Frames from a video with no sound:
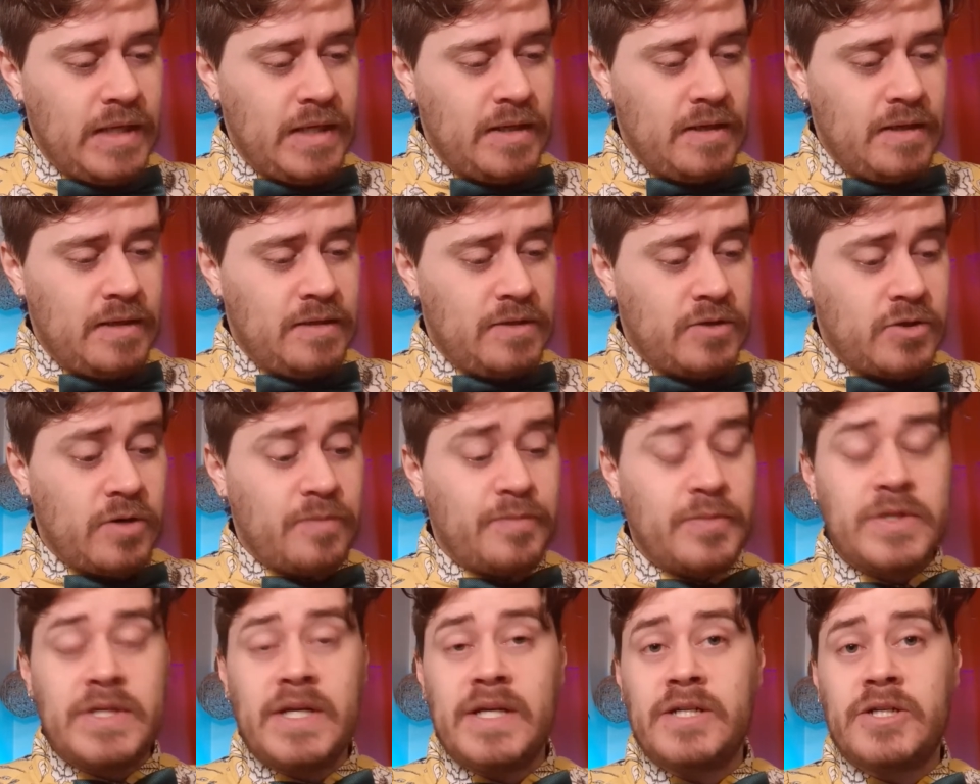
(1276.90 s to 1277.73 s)

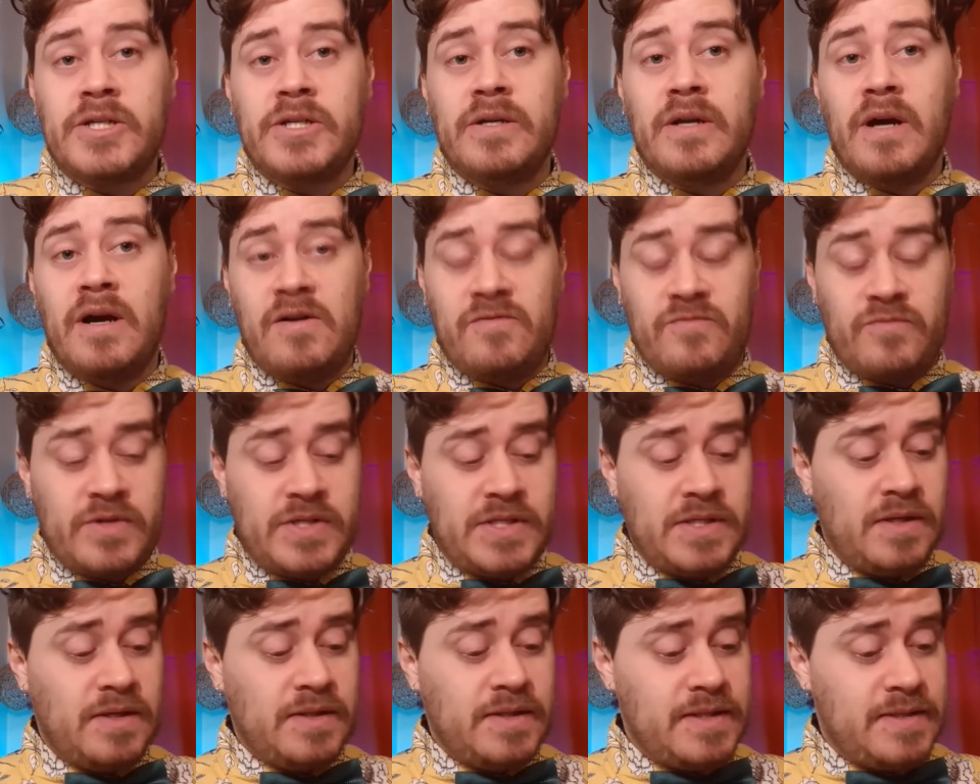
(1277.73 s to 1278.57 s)
interpretation of
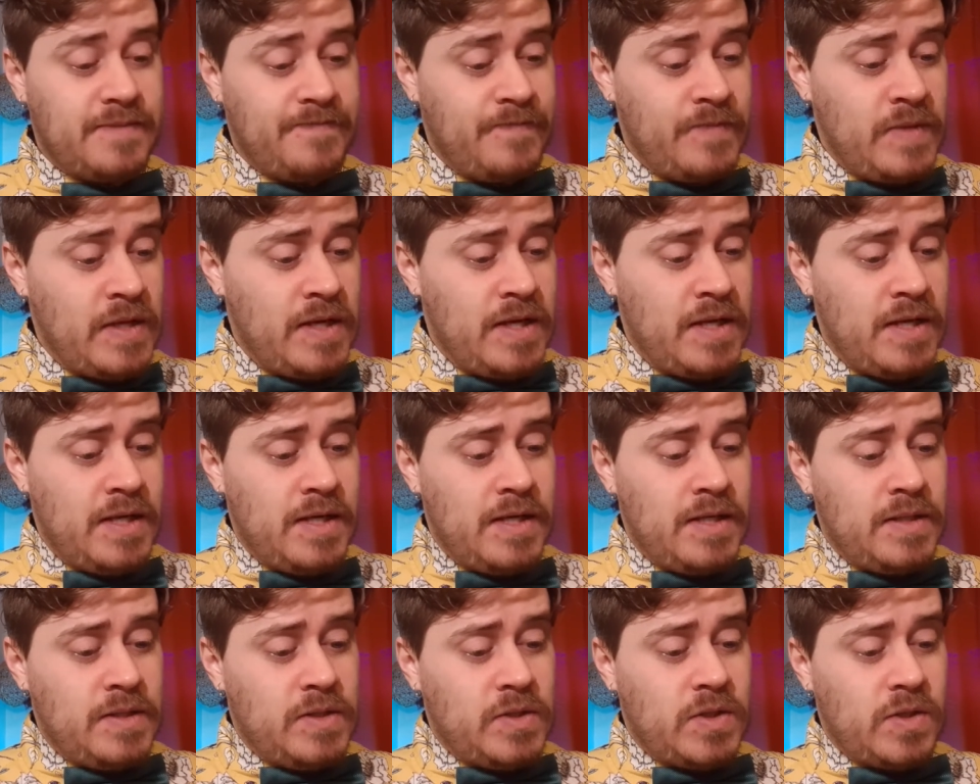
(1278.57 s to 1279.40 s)
results.
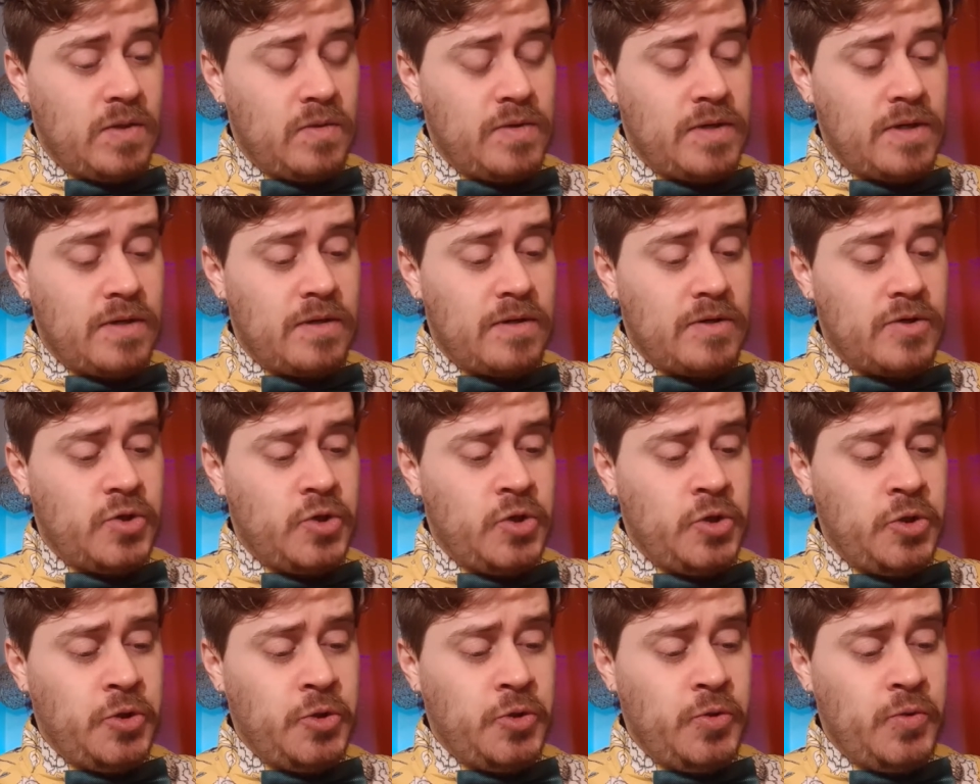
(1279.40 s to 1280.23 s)
So there are
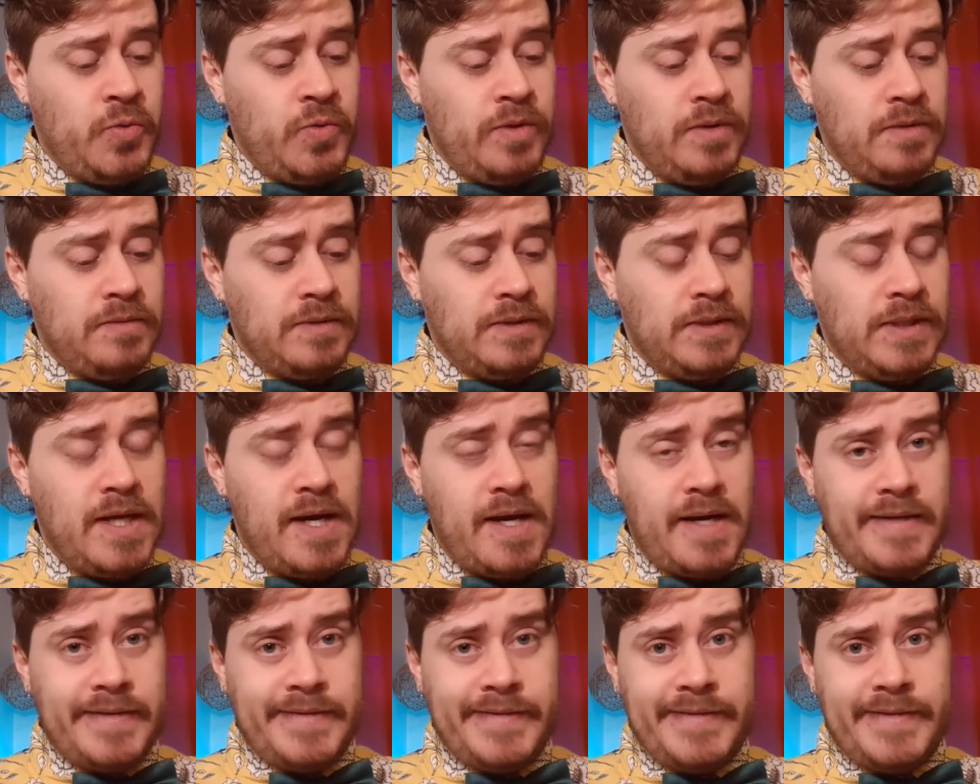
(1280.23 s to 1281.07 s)
2
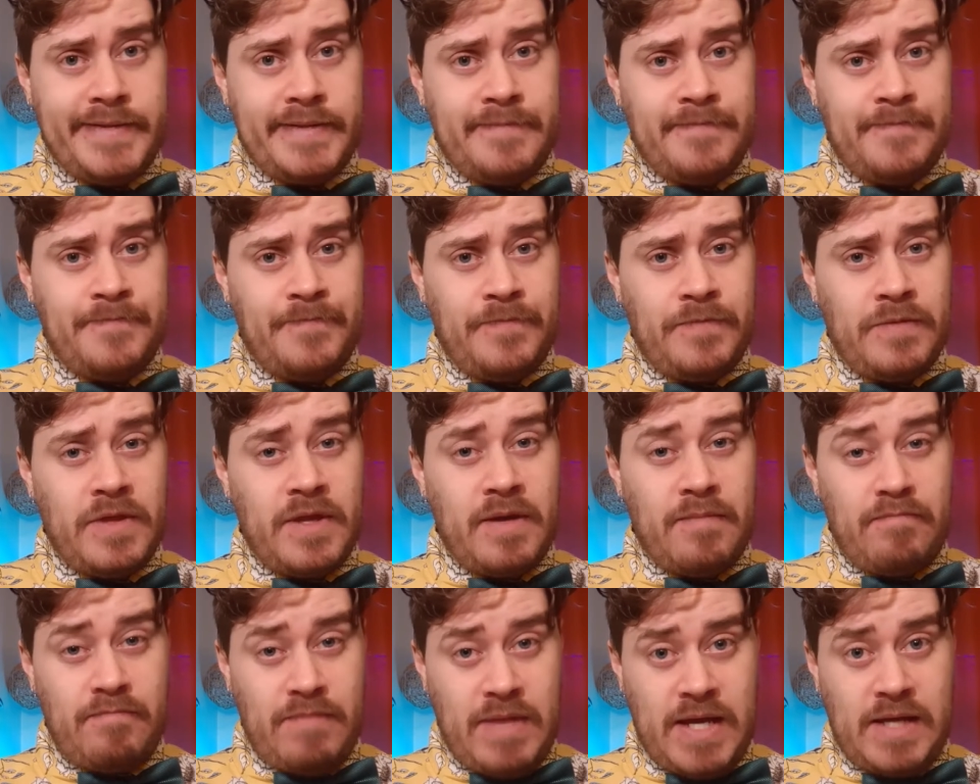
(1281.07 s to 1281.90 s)
lines
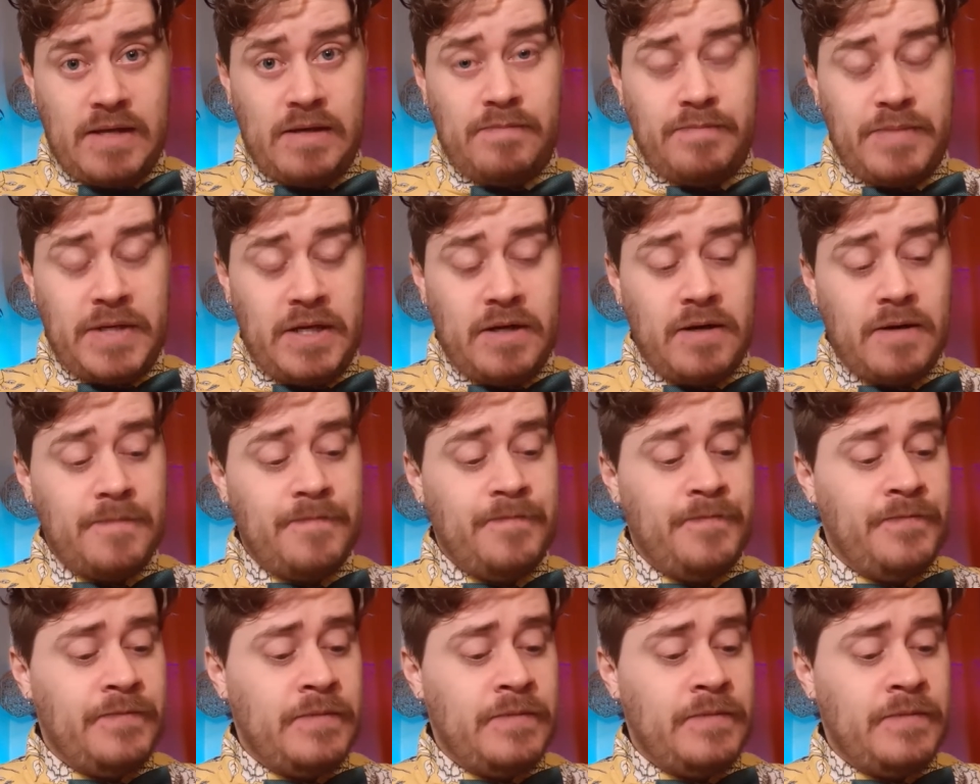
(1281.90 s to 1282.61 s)
that may appear.